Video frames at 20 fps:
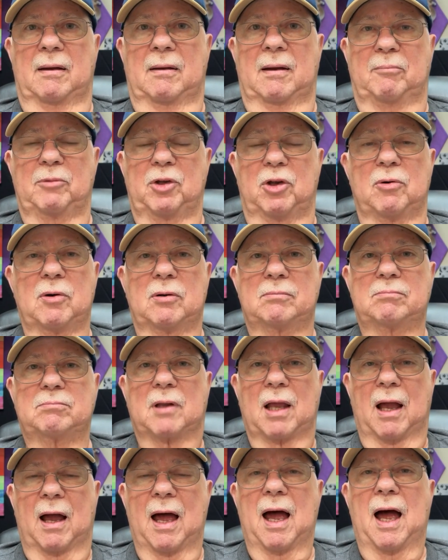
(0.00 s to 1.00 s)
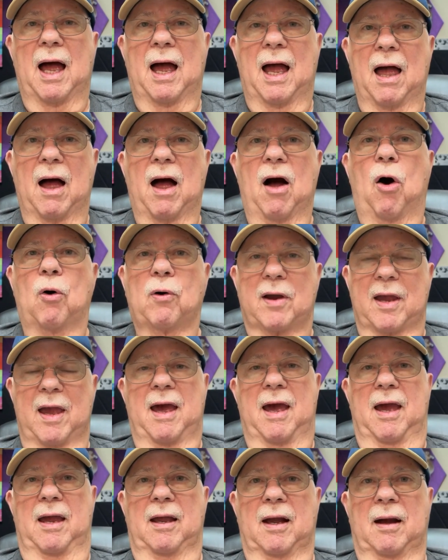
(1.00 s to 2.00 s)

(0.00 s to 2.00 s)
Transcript: I'm doing okay.